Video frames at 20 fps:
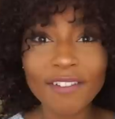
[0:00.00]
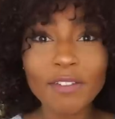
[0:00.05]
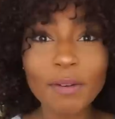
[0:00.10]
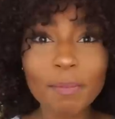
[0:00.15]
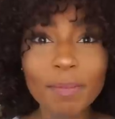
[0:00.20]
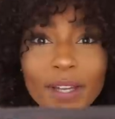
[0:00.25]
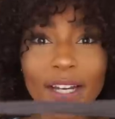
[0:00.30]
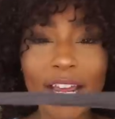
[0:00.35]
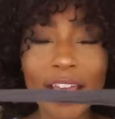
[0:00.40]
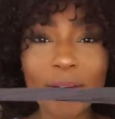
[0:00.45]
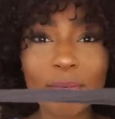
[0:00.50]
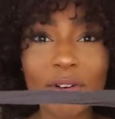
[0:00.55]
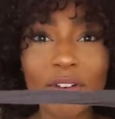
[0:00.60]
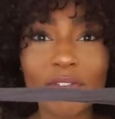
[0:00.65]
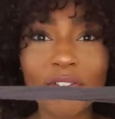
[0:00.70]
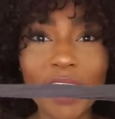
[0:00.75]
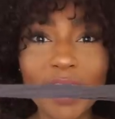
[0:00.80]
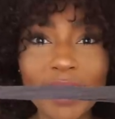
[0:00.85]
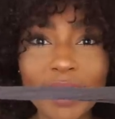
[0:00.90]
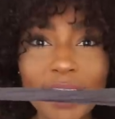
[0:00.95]
I haven't been able to
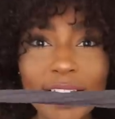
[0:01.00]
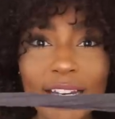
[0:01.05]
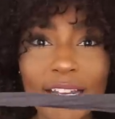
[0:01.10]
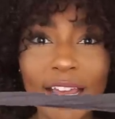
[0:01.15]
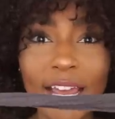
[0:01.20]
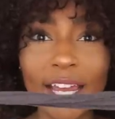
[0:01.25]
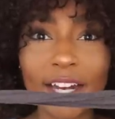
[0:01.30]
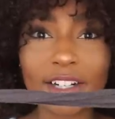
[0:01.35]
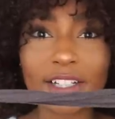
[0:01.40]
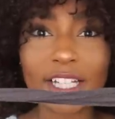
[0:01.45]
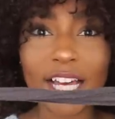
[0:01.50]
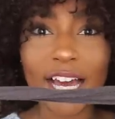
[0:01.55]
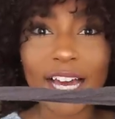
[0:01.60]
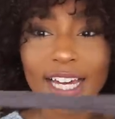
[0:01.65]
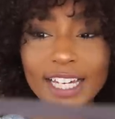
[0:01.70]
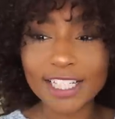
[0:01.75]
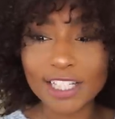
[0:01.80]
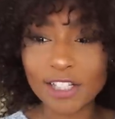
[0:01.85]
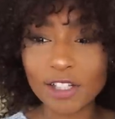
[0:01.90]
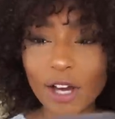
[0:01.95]
find any hair
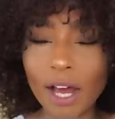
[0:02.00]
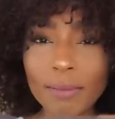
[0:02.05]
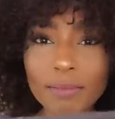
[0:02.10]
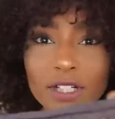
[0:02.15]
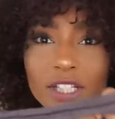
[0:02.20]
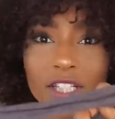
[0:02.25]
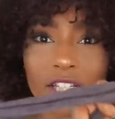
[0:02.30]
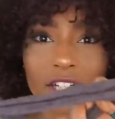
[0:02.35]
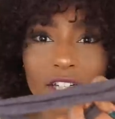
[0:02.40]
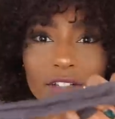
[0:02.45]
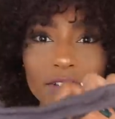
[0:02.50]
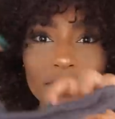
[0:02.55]
ties. So I'm just going